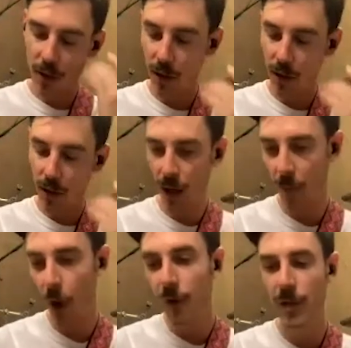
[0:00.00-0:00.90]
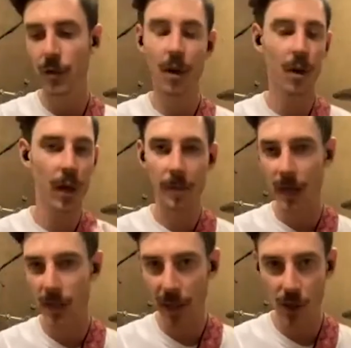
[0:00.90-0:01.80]
hopefully you know a lot about
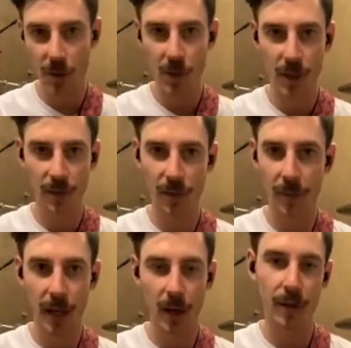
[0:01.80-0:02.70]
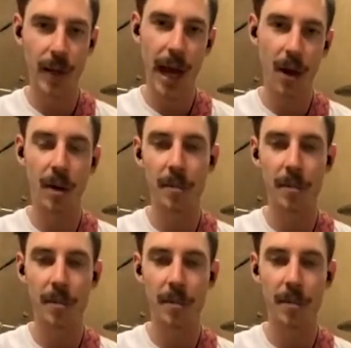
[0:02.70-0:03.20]
Spanish music and flamenco and the Arab